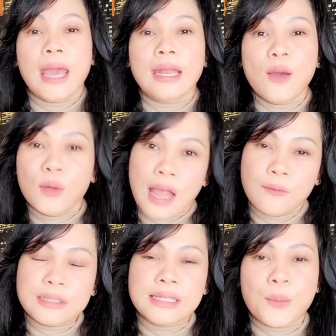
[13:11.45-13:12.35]
And I will have
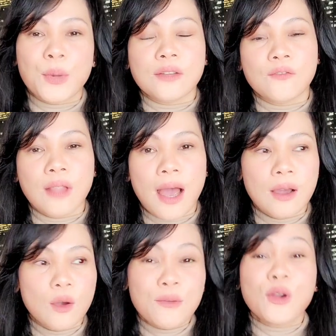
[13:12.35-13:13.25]
a separate
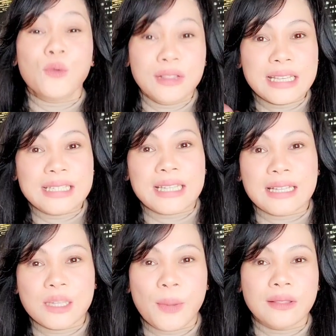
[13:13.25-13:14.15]
vlog. We will
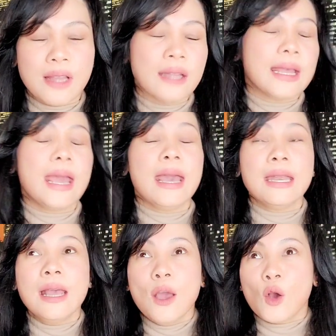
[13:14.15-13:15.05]
discuss about that
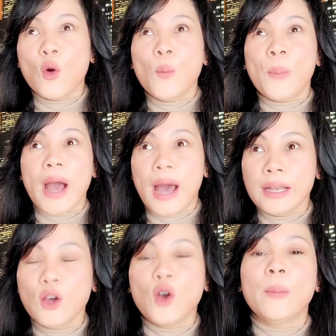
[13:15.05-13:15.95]
and kung
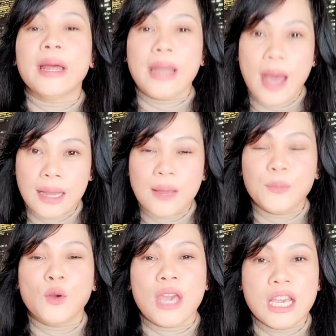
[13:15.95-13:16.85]
paano ko ba nahanap
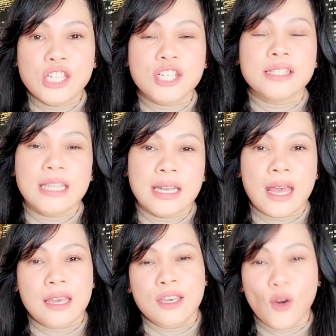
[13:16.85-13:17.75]
yung agency
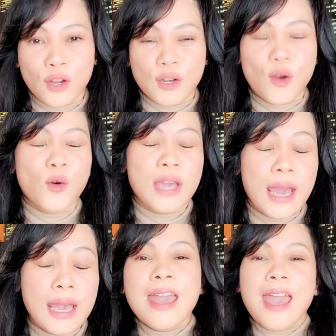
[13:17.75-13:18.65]
na iyon,
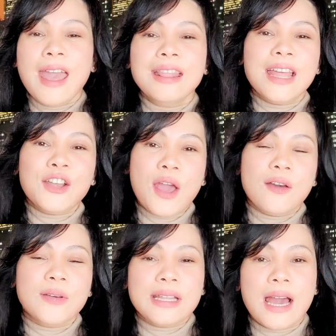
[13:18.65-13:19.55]
okay? And there you
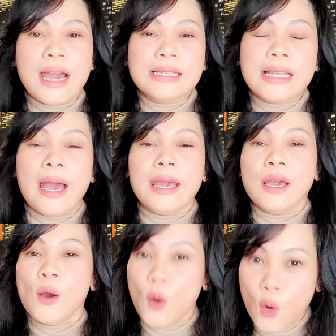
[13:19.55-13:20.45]
have it, guys. I
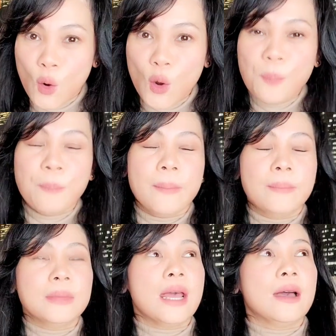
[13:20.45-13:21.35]
hope
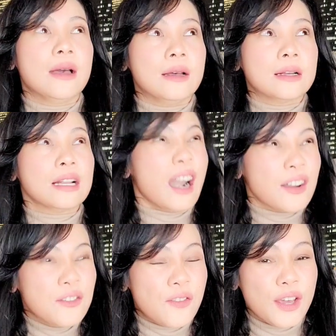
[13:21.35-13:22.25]
na
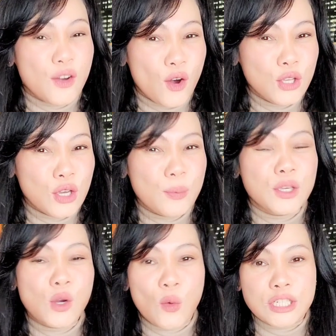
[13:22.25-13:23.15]
clarify ko yung iba
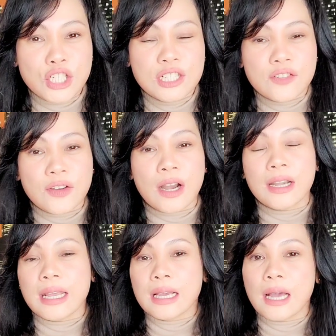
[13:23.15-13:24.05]
yung questions
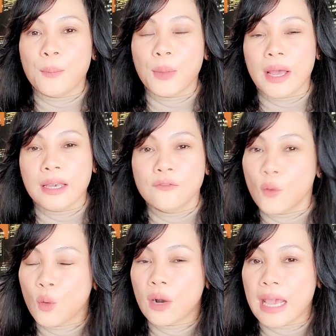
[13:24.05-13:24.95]
regarding applying
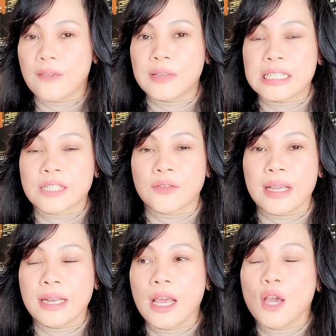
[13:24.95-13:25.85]
for a visa
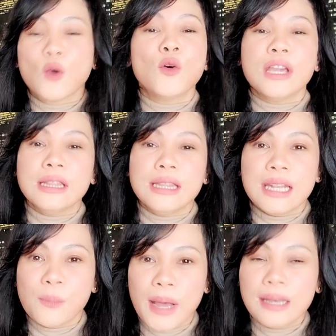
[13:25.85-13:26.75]
screen. Kung hindi
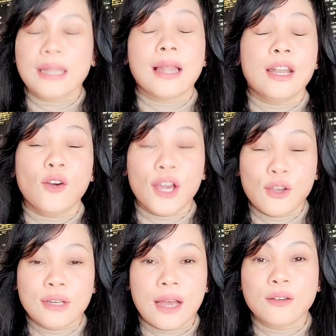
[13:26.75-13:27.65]
naman at lalo
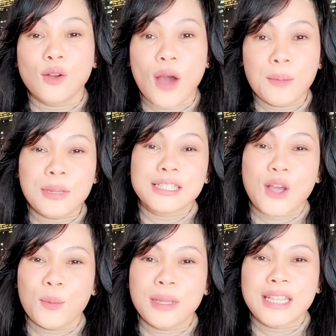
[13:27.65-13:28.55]
kayong naguluhan, please
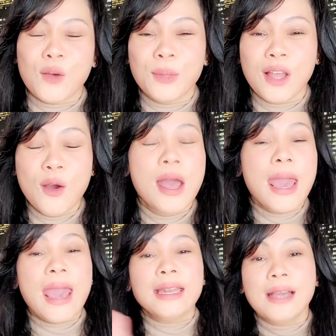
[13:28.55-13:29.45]
comment down below.
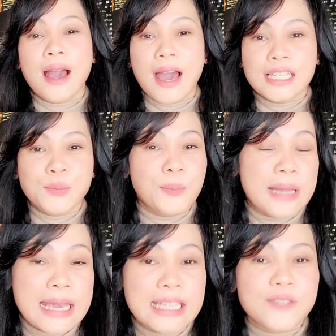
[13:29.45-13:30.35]
And guys,
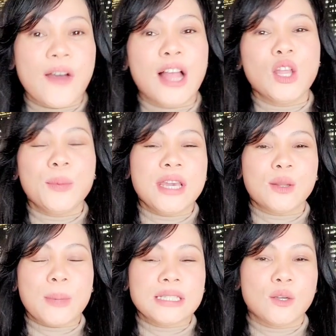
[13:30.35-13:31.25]
please follow me
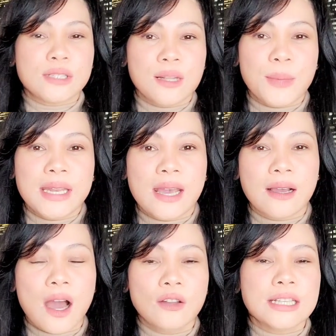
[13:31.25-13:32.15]
on my social media
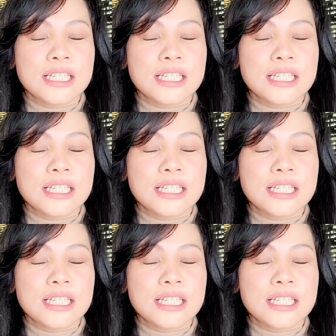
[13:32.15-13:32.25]
account.